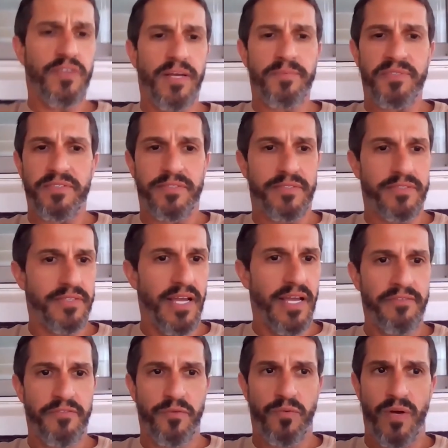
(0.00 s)
reps
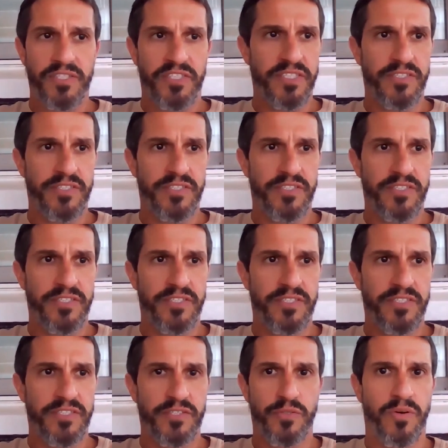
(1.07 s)
have questions or any of
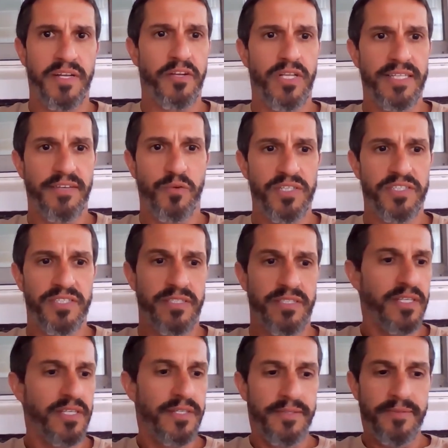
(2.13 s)
their clients have
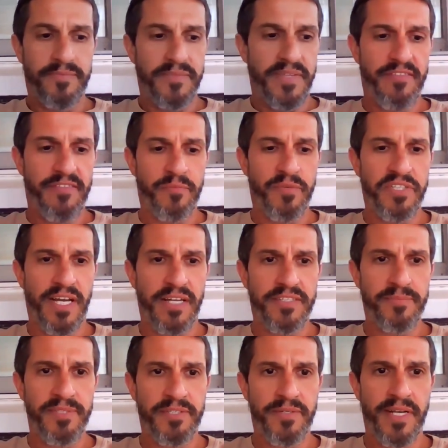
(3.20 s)
questions, have them reach out
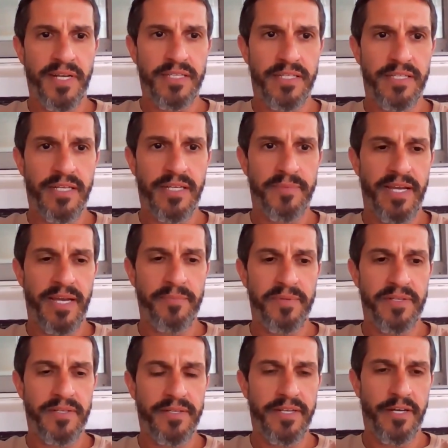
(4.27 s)
to me directly. I'll be happy
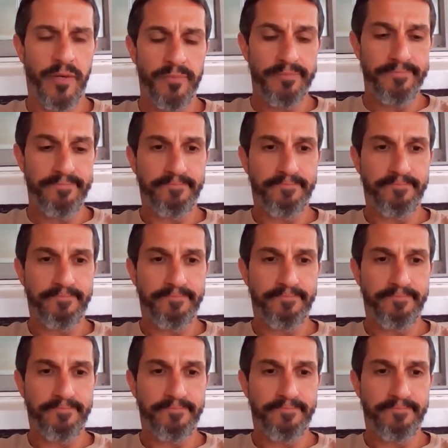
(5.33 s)
to help.